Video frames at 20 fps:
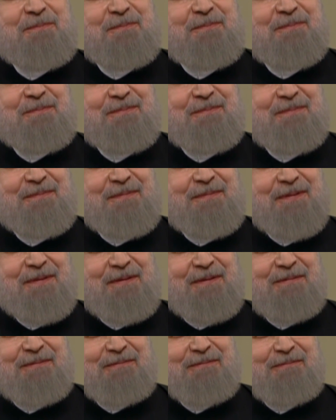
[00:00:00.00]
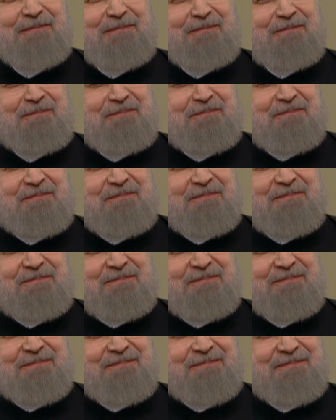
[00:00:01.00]

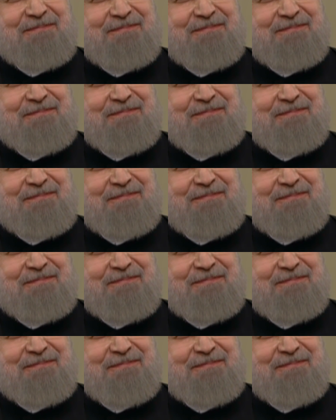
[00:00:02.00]
(silence)